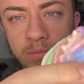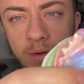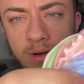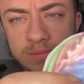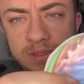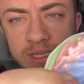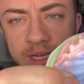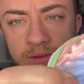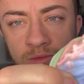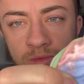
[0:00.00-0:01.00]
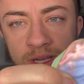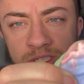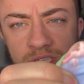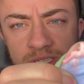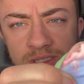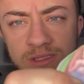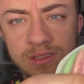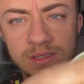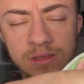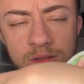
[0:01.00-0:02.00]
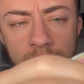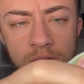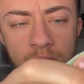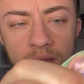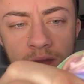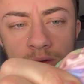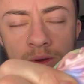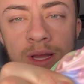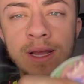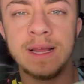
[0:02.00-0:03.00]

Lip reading: bumps and ridges throughout,